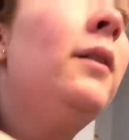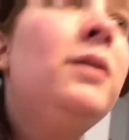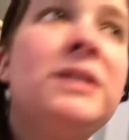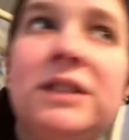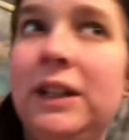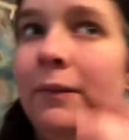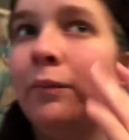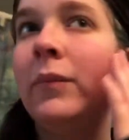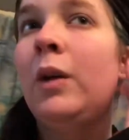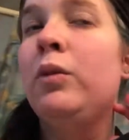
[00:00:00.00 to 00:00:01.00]
We'll see.
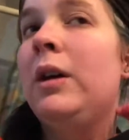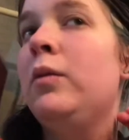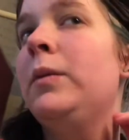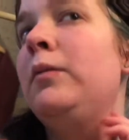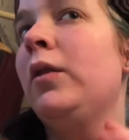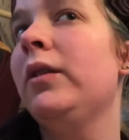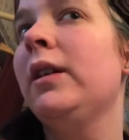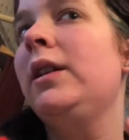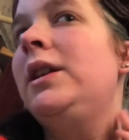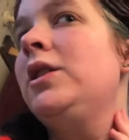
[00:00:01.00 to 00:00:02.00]
Probably most
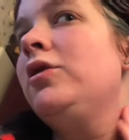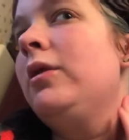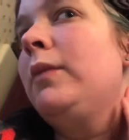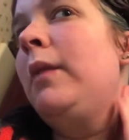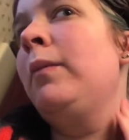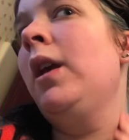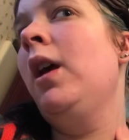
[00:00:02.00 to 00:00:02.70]
likely need to trim them.